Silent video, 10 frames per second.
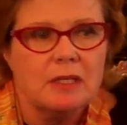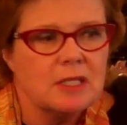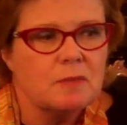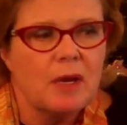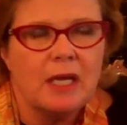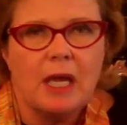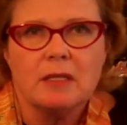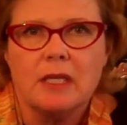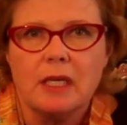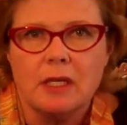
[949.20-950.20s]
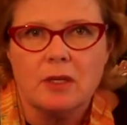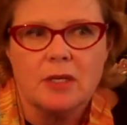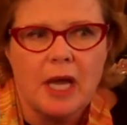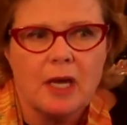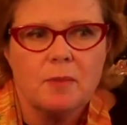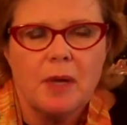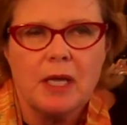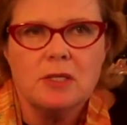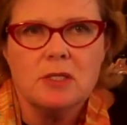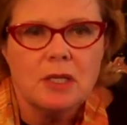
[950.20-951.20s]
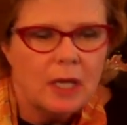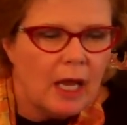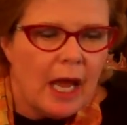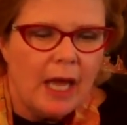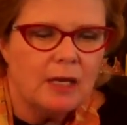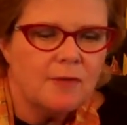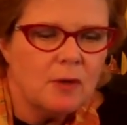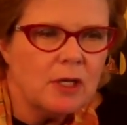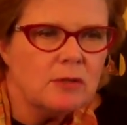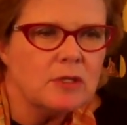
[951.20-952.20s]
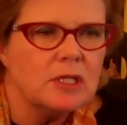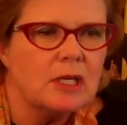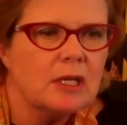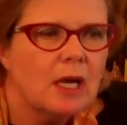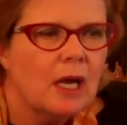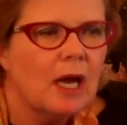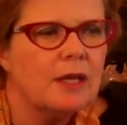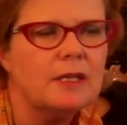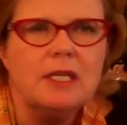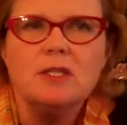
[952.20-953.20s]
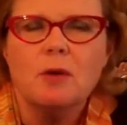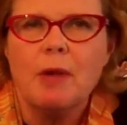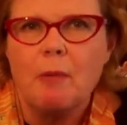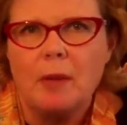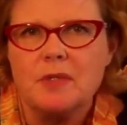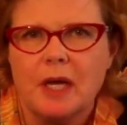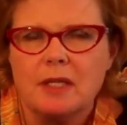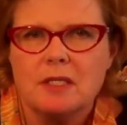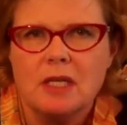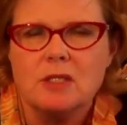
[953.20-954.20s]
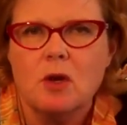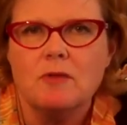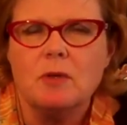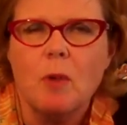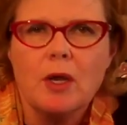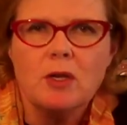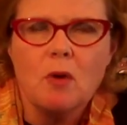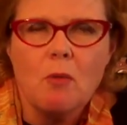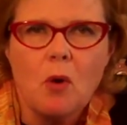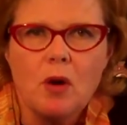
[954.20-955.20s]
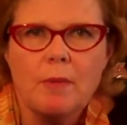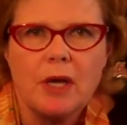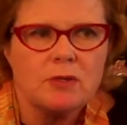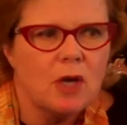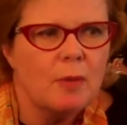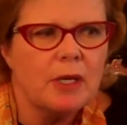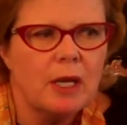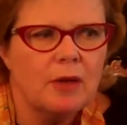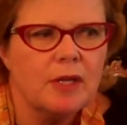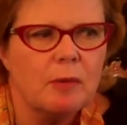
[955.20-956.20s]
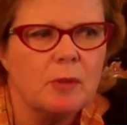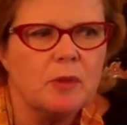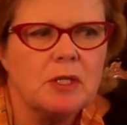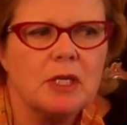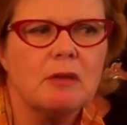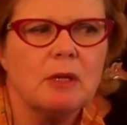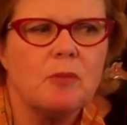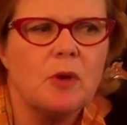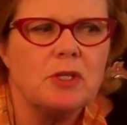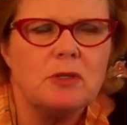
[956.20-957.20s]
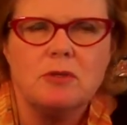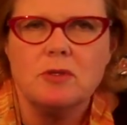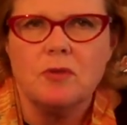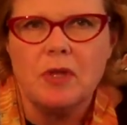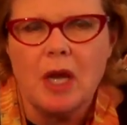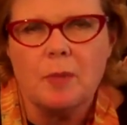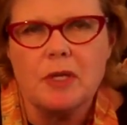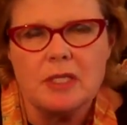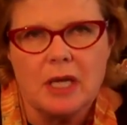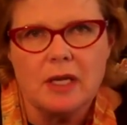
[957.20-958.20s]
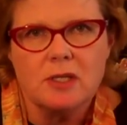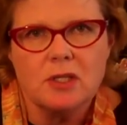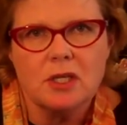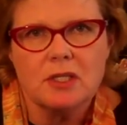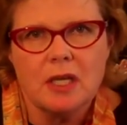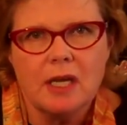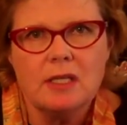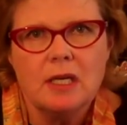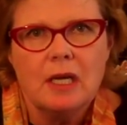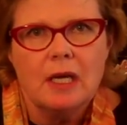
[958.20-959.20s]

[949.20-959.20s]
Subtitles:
This is my Kathleen Kendall-Tackett page. And if you're interested, these are my websites. And so if you want to know more about trauma and health, I would particularly point you to the Uppity Science Chick site.